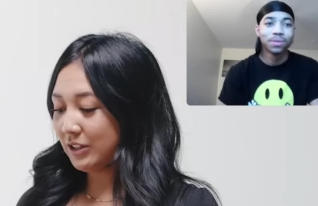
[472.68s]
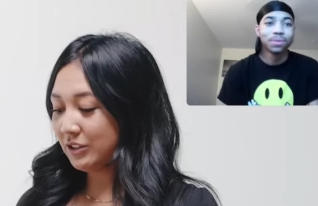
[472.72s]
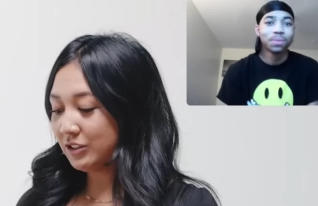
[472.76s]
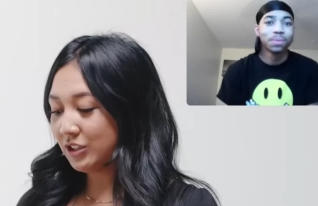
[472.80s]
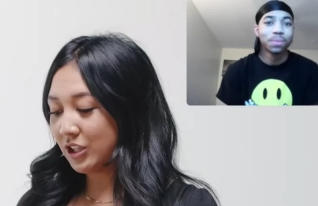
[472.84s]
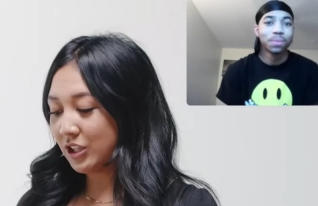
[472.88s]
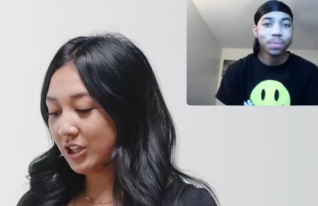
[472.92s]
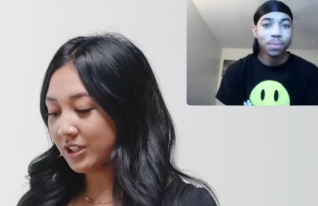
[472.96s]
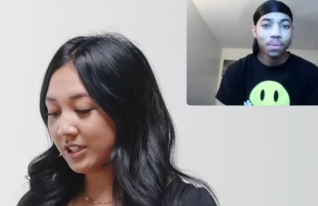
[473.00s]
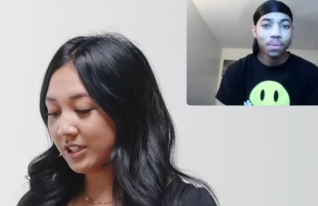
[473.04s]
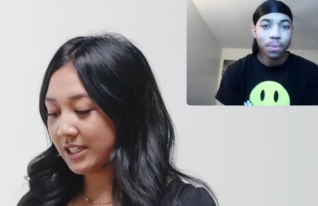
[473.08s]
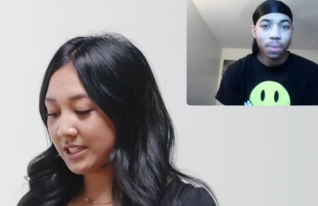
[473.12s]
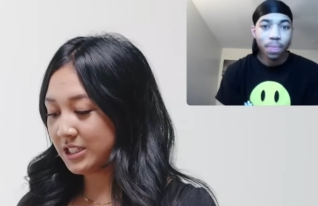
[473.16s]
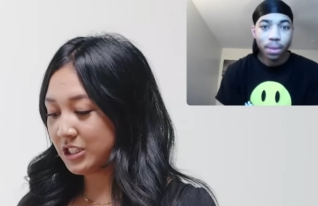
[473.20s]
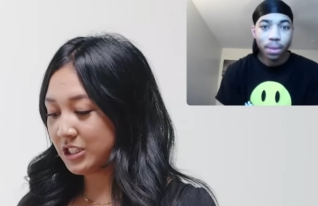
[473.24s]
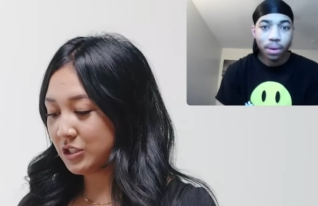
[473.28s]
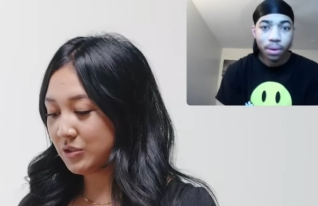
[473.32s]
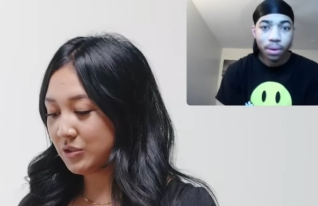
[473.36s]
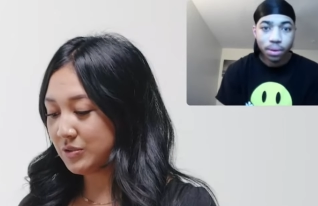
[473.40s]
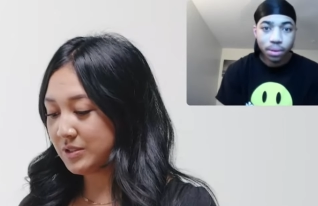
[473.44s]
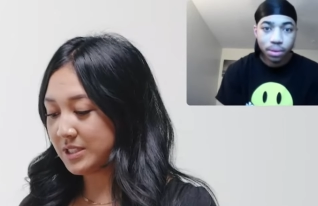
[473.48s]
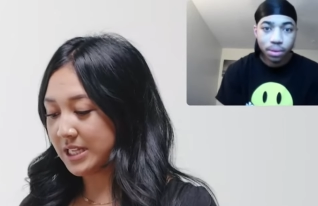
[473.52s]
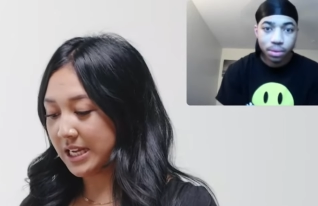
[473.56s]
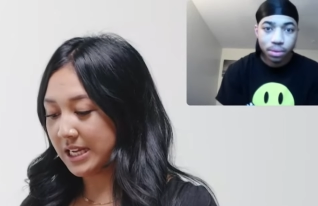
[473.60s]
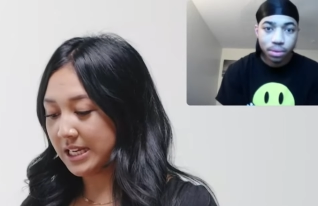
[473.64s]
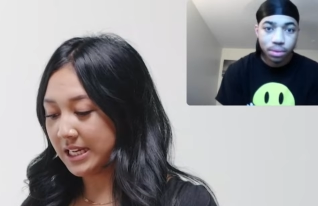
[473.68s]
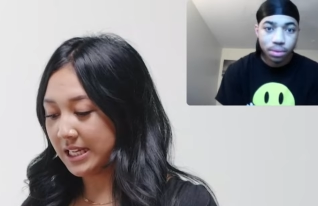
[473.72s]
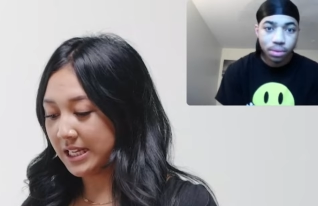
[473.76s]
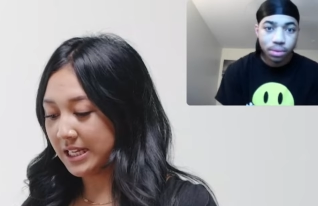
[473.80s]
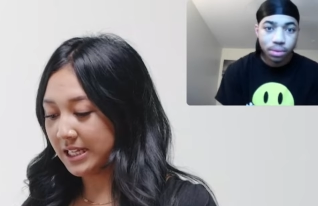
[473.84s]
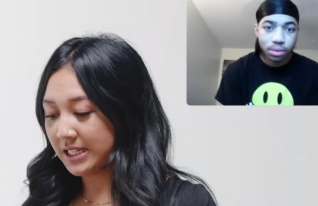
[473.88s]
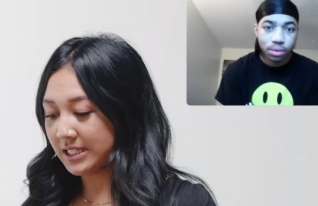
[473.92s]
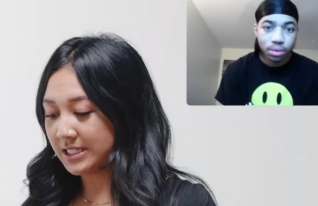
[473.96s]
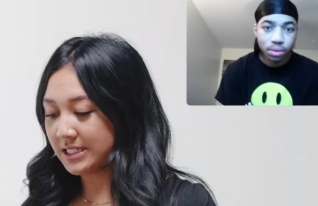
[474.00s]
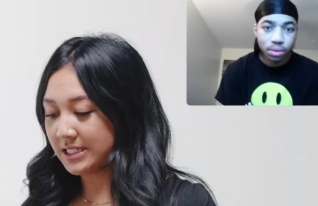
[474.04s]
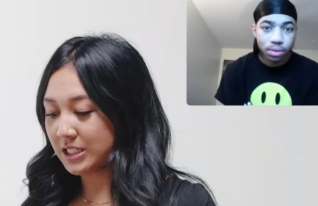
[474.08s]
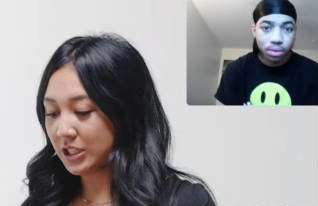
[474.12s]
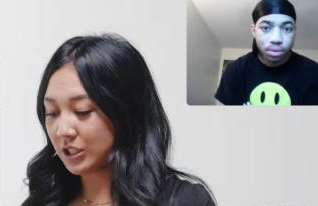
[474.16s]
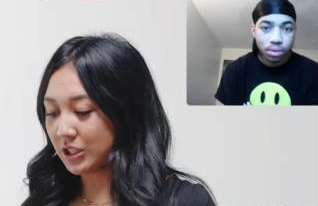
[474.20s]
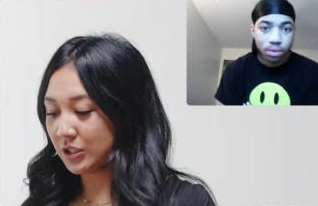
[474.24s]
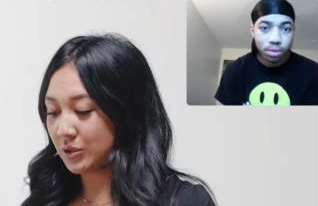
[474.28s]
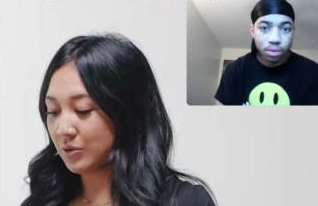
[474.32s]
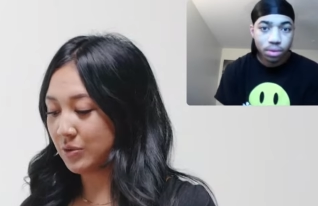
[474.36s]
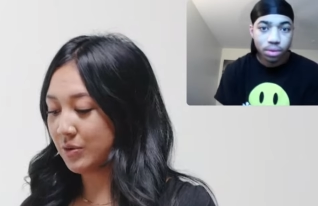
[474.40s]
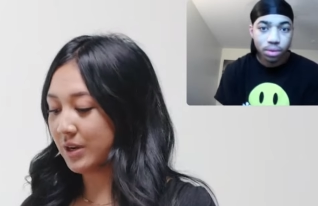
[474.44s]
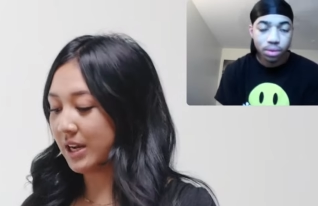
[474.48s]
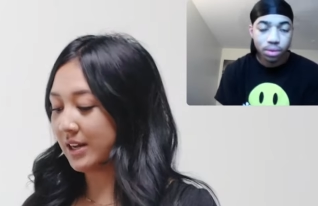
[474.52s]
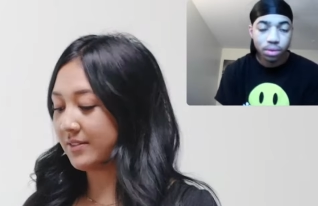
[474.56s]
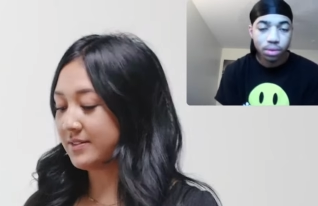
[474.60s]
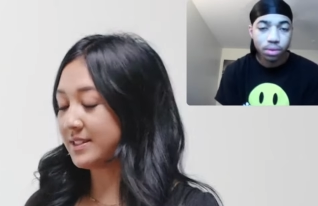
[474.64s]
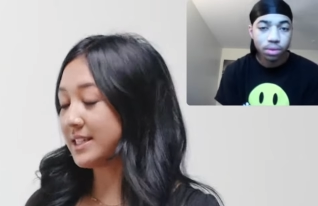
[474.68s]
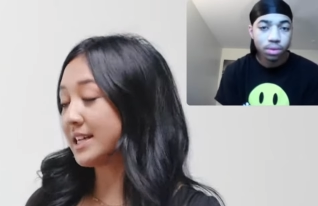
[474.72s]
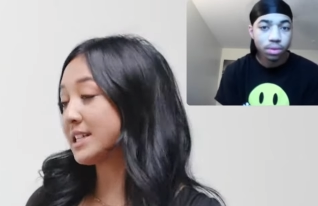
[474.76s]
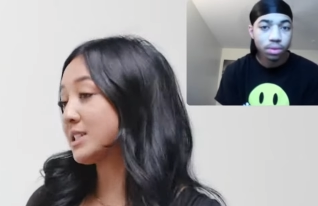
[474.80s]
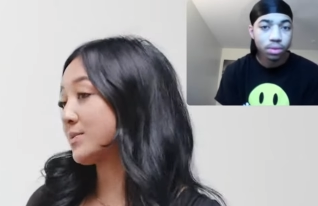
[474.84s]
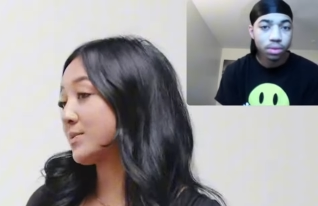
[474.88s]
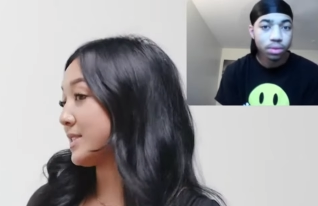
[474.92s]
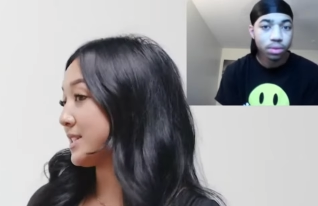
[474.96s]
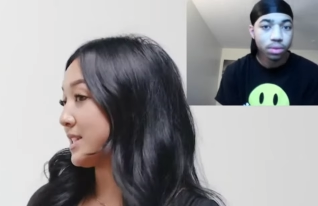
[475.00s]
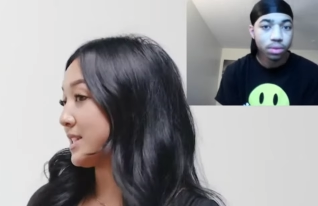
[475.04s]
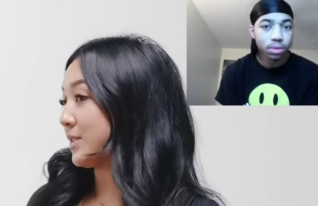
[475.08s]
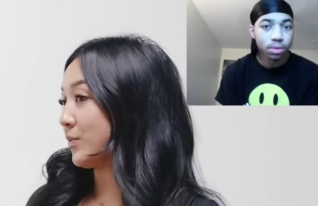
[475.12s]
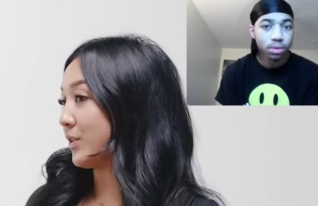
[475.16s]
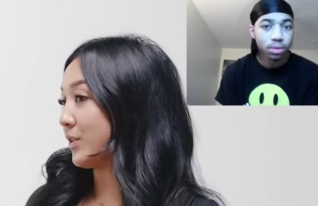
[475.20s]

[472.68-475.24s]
Speaker 1: How long into dating until you have sex with